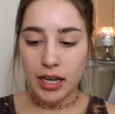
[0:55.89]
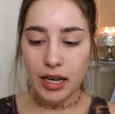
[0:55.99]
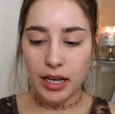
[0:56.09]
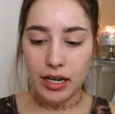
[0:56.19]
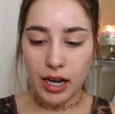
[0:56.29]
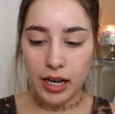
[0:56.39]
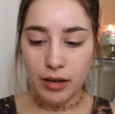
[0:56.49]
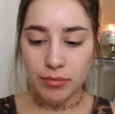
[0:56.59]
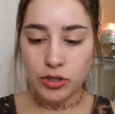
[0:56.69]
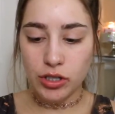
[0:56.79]
And I
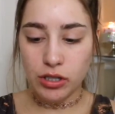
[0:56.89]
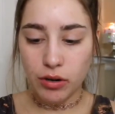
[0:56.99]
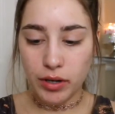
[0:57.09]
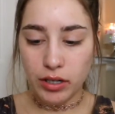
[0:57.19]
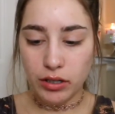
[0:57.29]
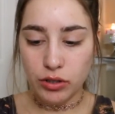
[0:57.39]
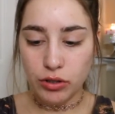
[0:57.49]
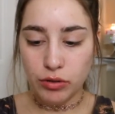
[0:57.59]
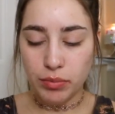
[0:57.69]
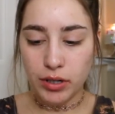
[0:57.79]
am just going
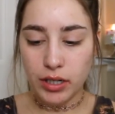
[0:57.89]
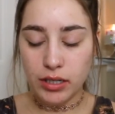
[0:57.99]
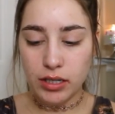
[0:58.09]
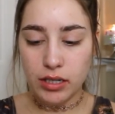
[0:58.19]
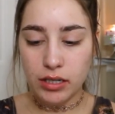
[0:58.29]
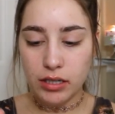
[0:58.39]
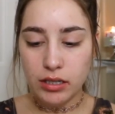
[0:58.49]
to put